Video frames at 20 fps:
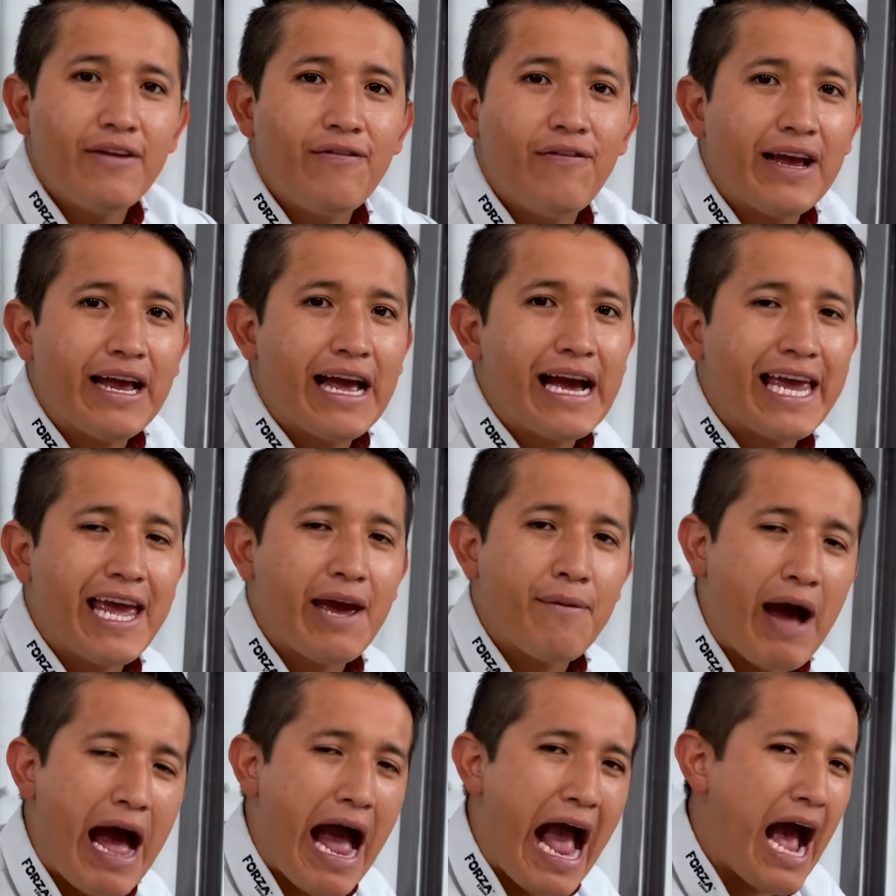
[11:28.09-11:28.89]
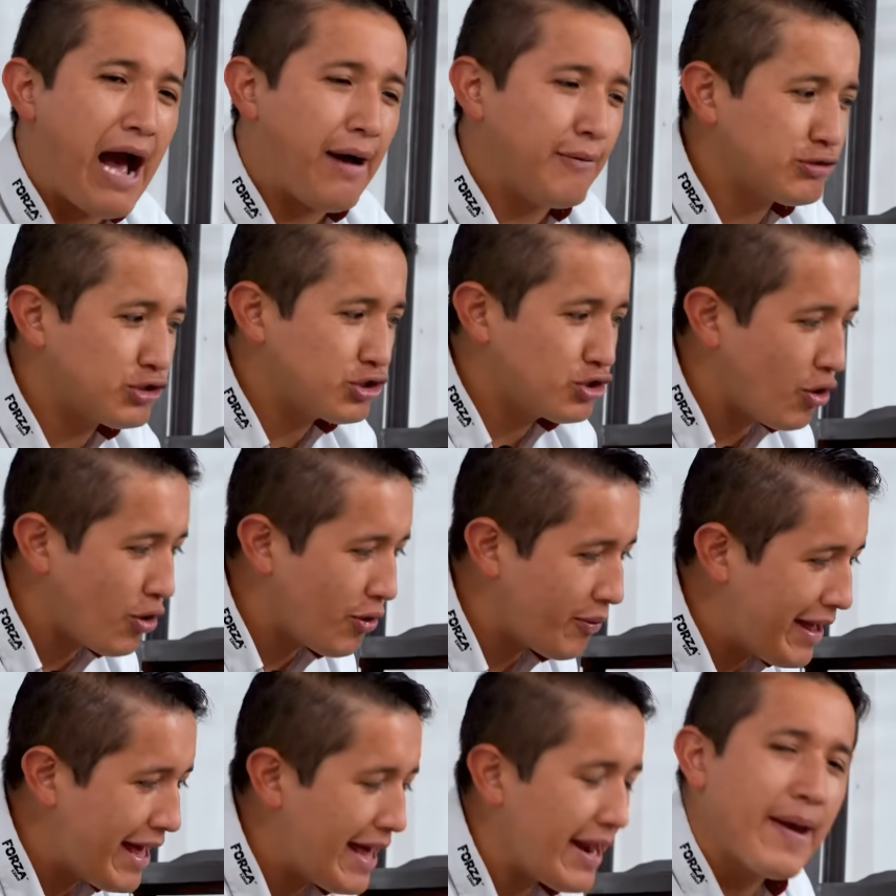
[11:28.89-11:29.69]
That means it's going
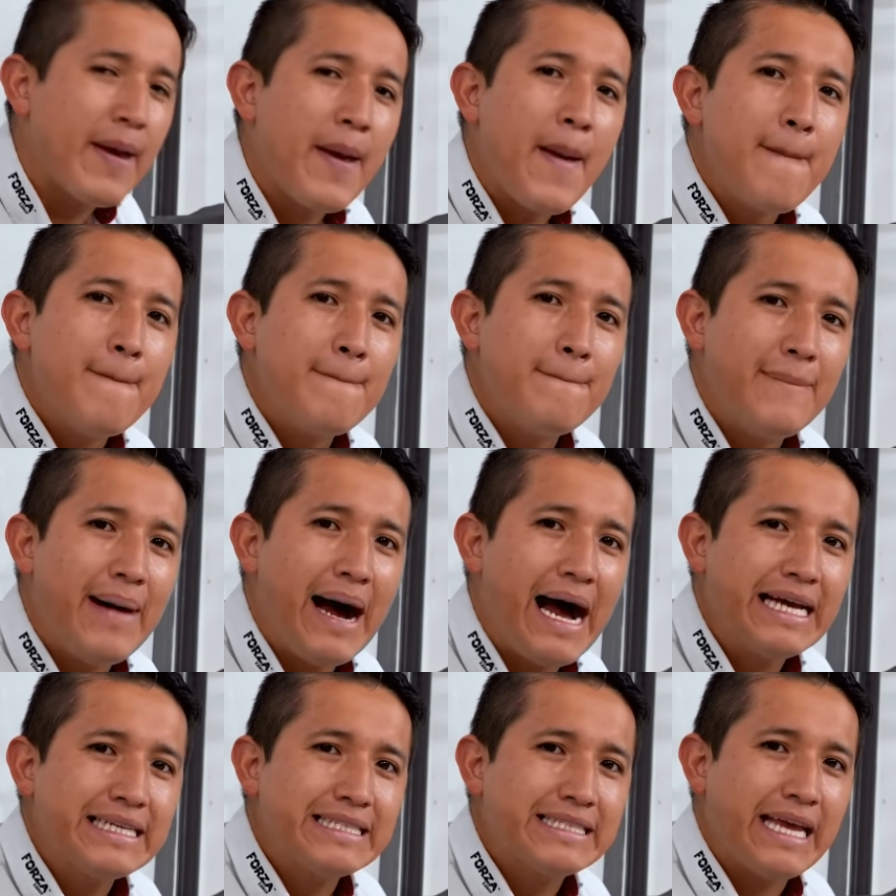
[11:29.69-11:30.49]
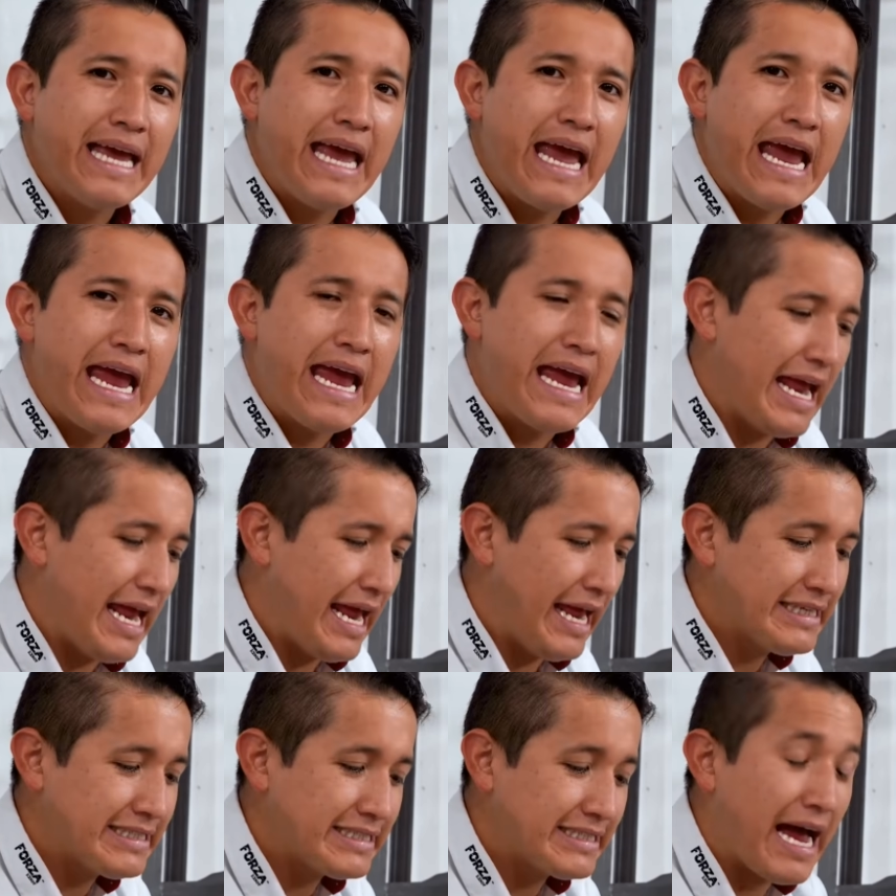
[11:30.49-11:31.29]
to absorb
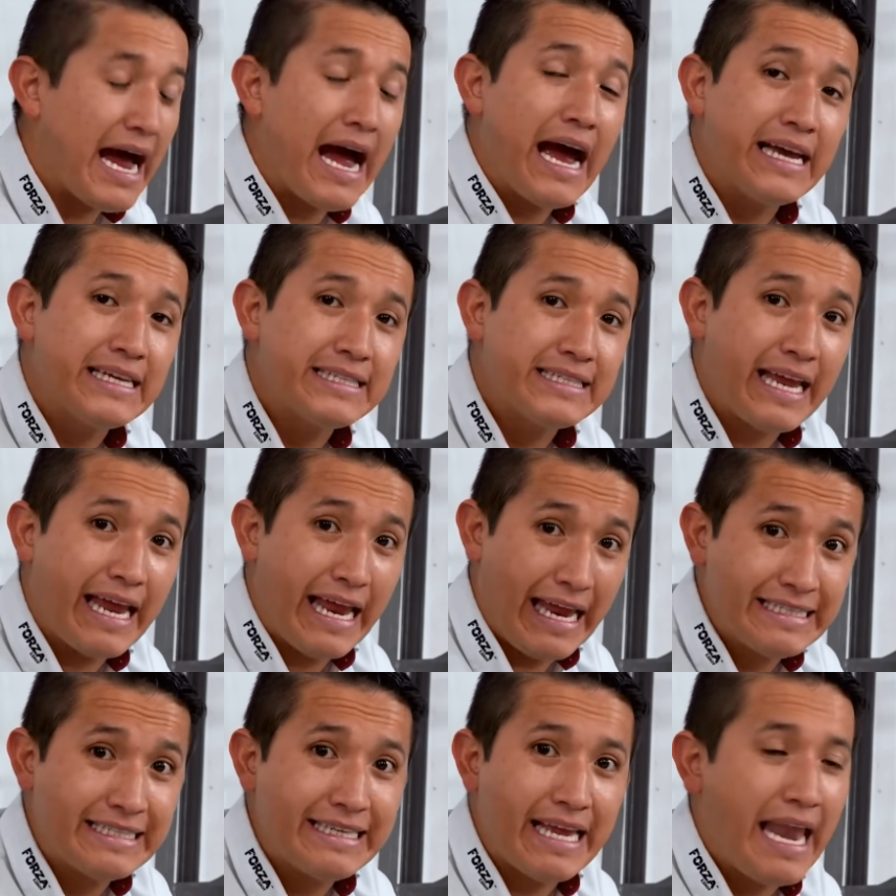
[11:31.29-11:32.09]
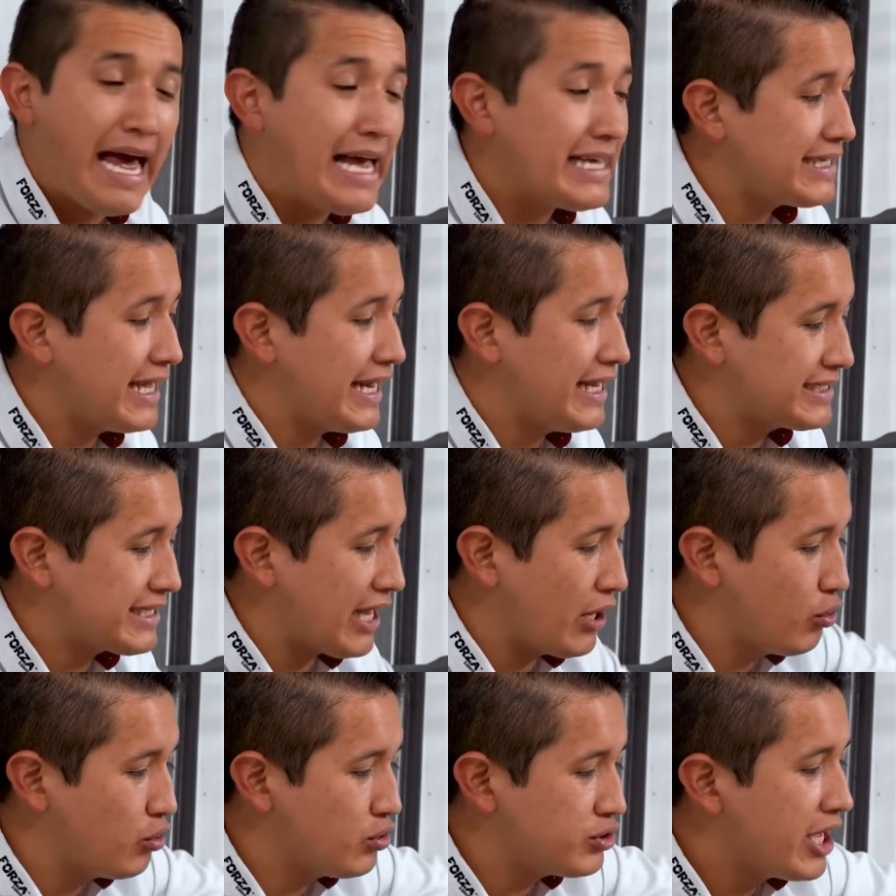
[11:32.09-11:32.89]
more of this laser, this
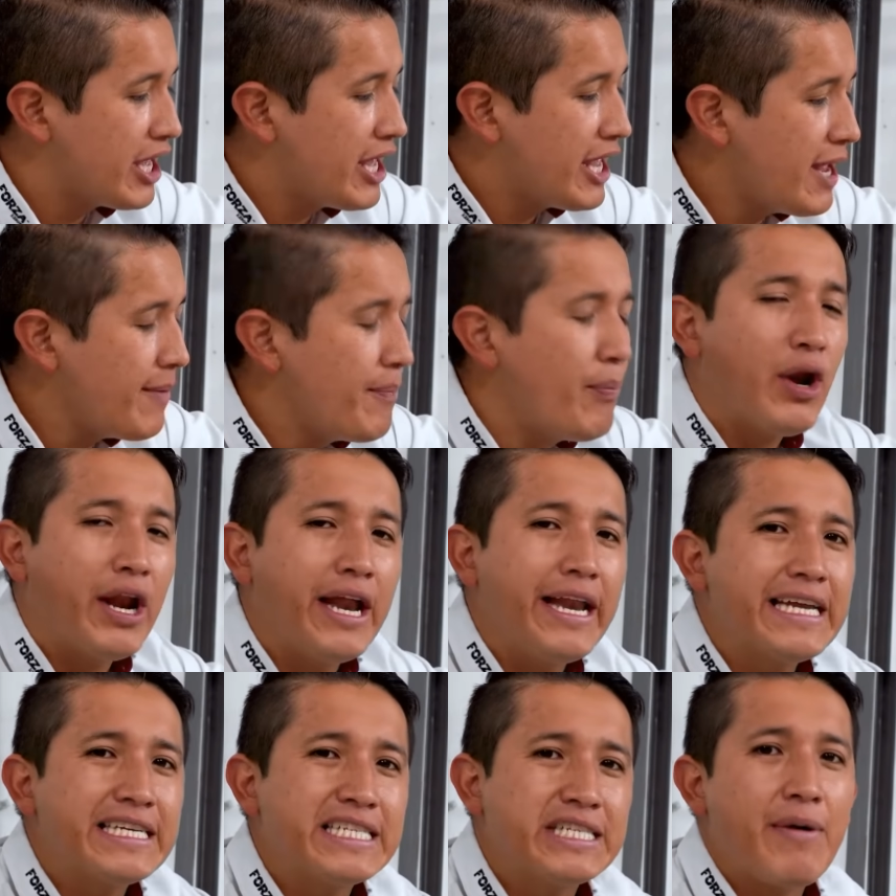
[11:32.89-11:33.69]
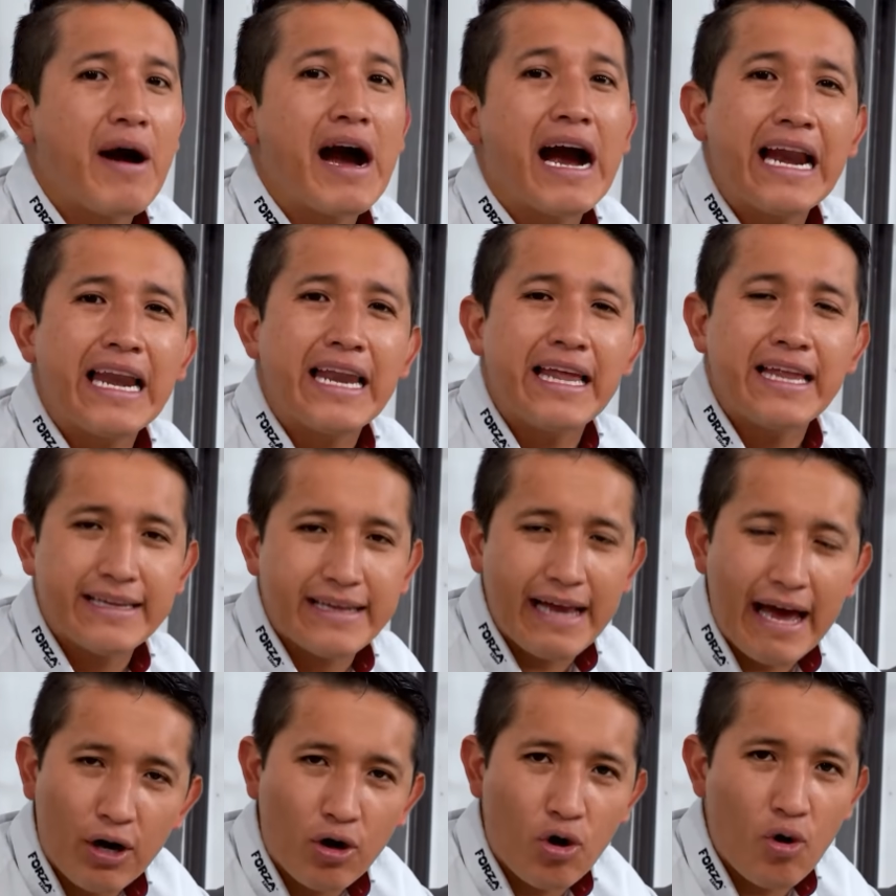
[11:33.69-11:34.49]
light, and therefore it's going to
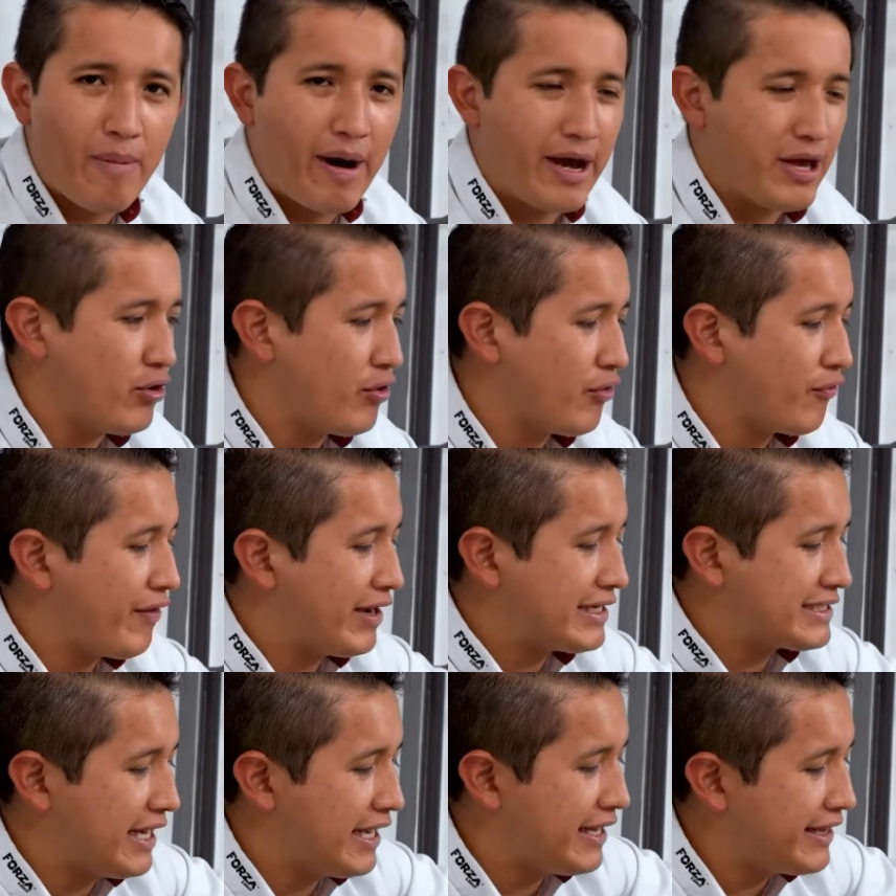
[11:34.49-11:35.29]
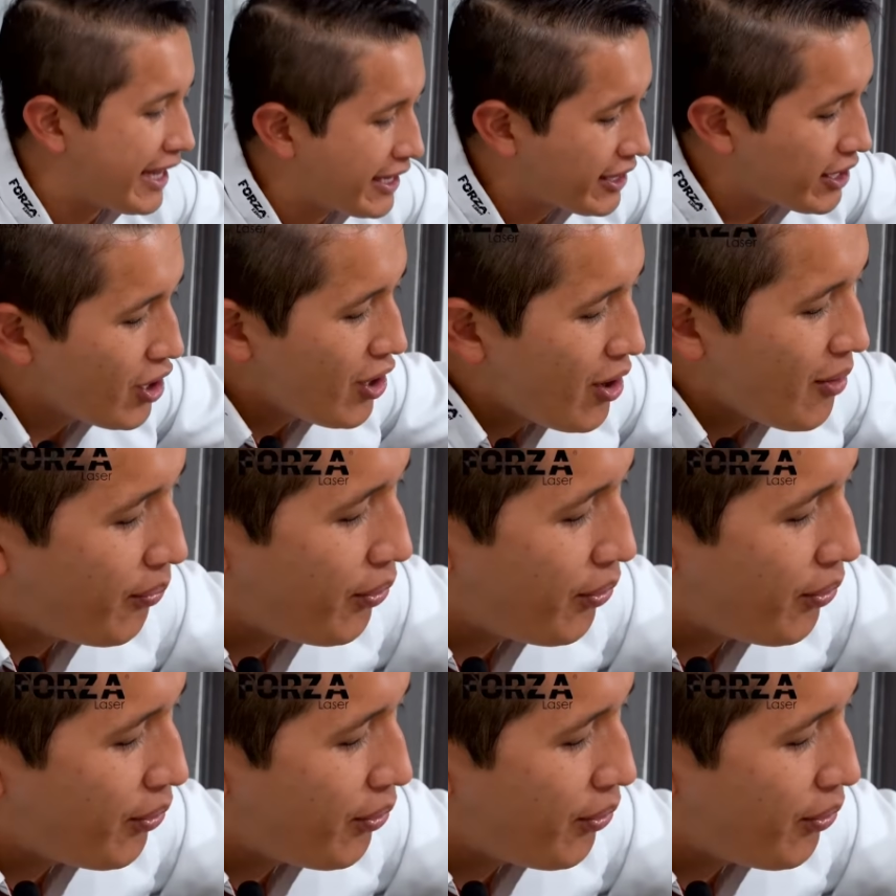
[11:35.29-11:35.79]
heat up more easily.